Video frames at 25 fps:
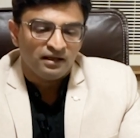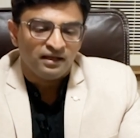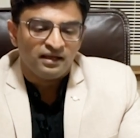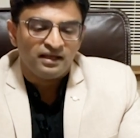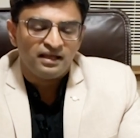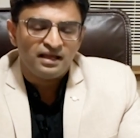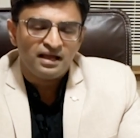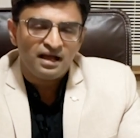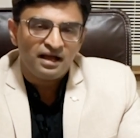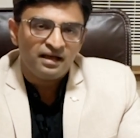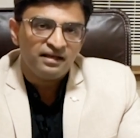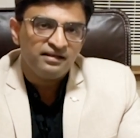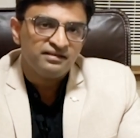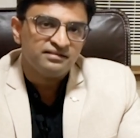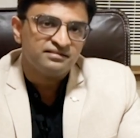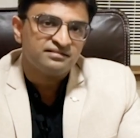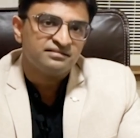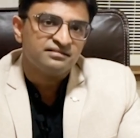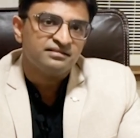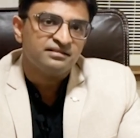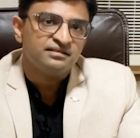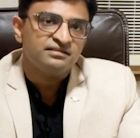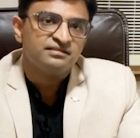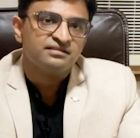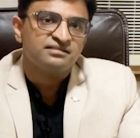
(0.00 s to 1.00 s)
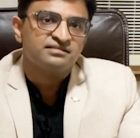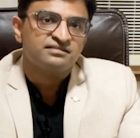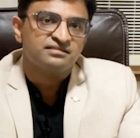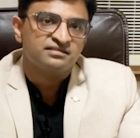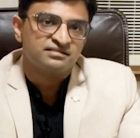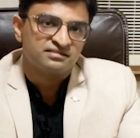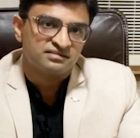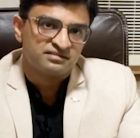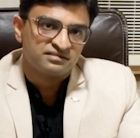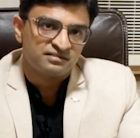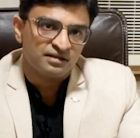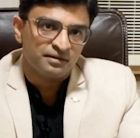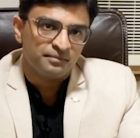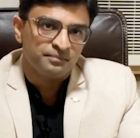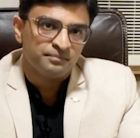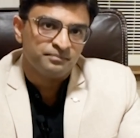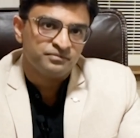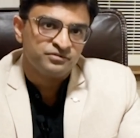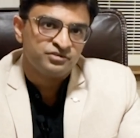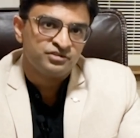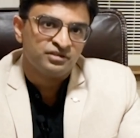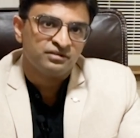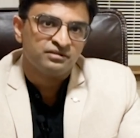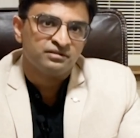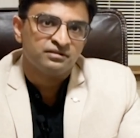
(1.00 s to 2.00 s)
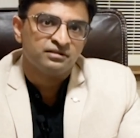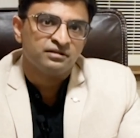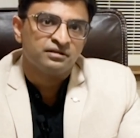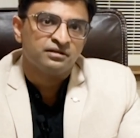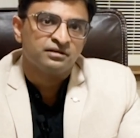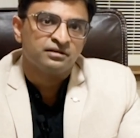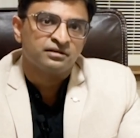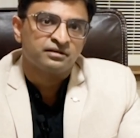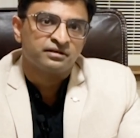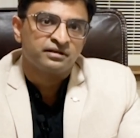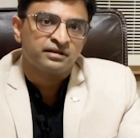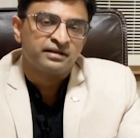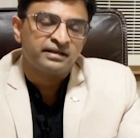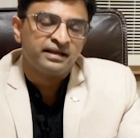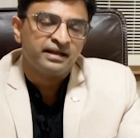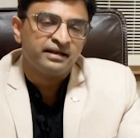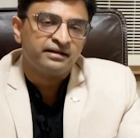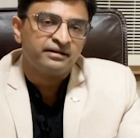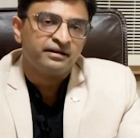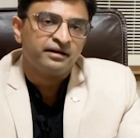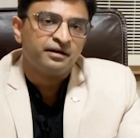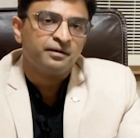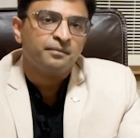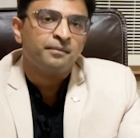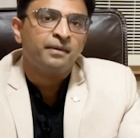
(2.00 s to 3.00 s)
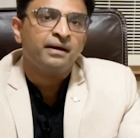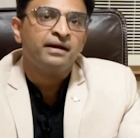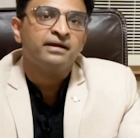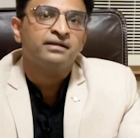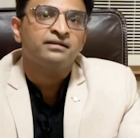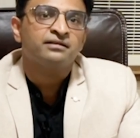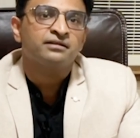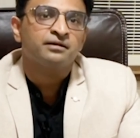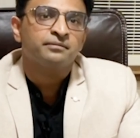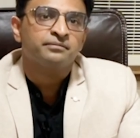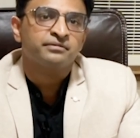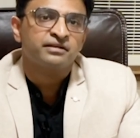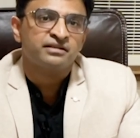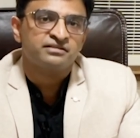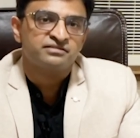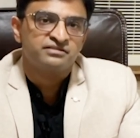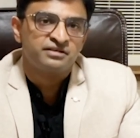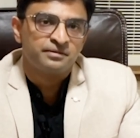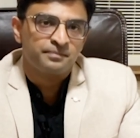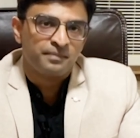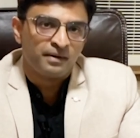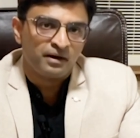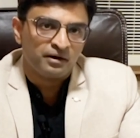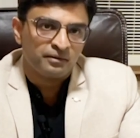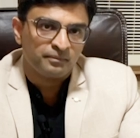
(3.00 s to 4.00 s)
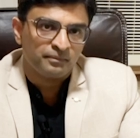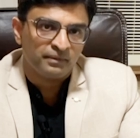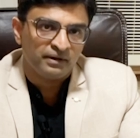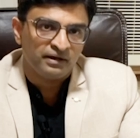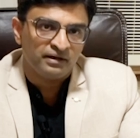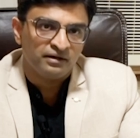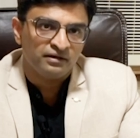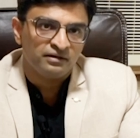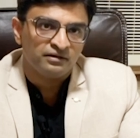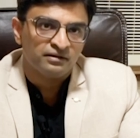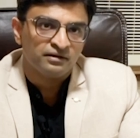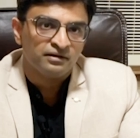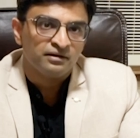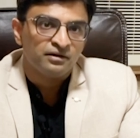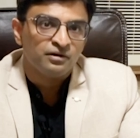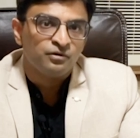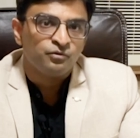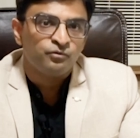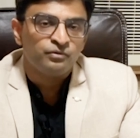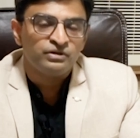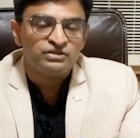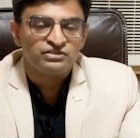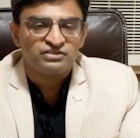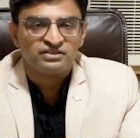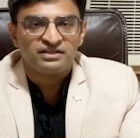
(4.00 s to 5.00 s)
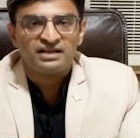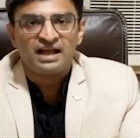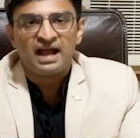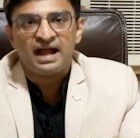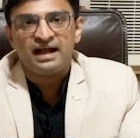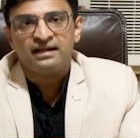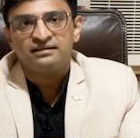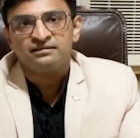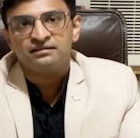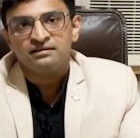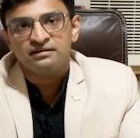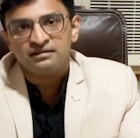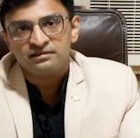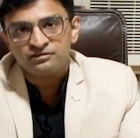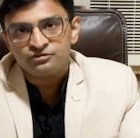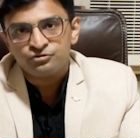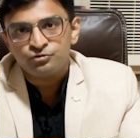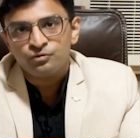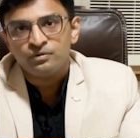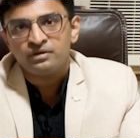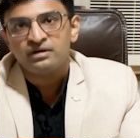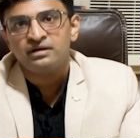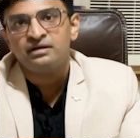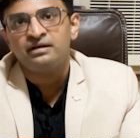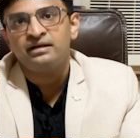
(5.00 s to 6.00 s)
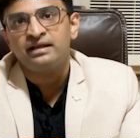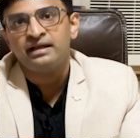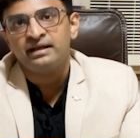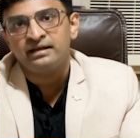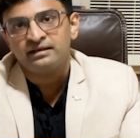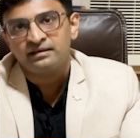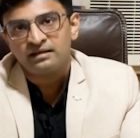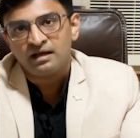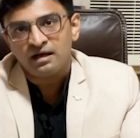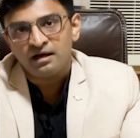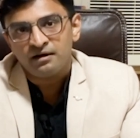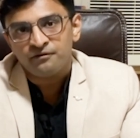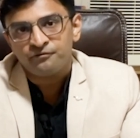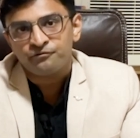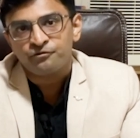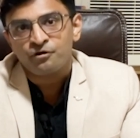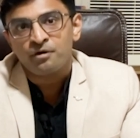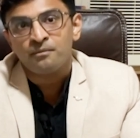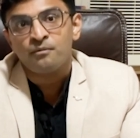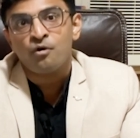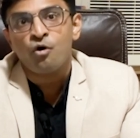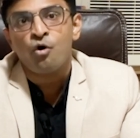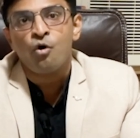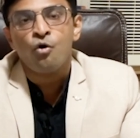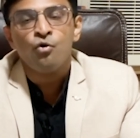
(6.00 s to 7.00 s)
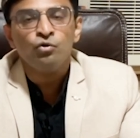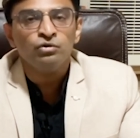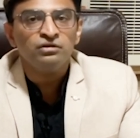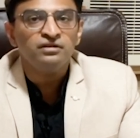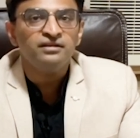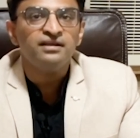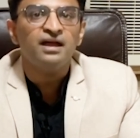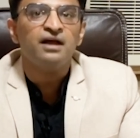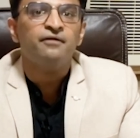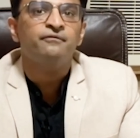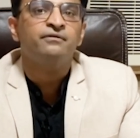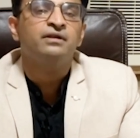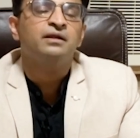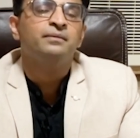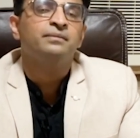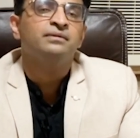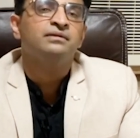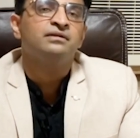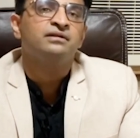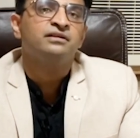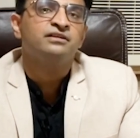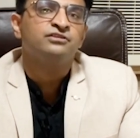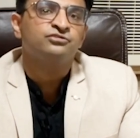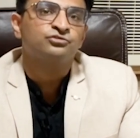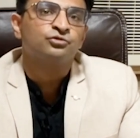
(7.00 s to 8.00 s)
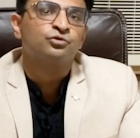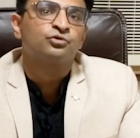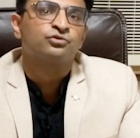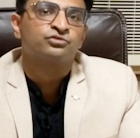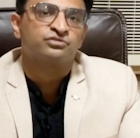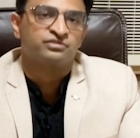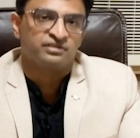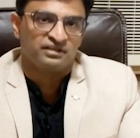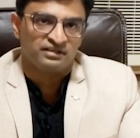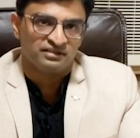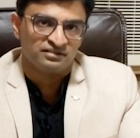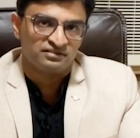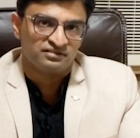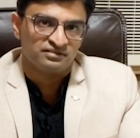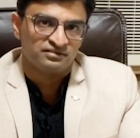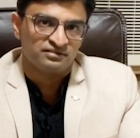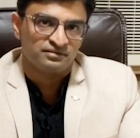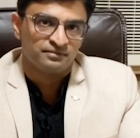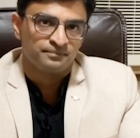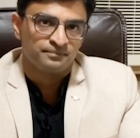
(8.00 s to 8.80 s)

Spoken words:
AIS is a system created by Income Tax Department which gathers your data from all the available resources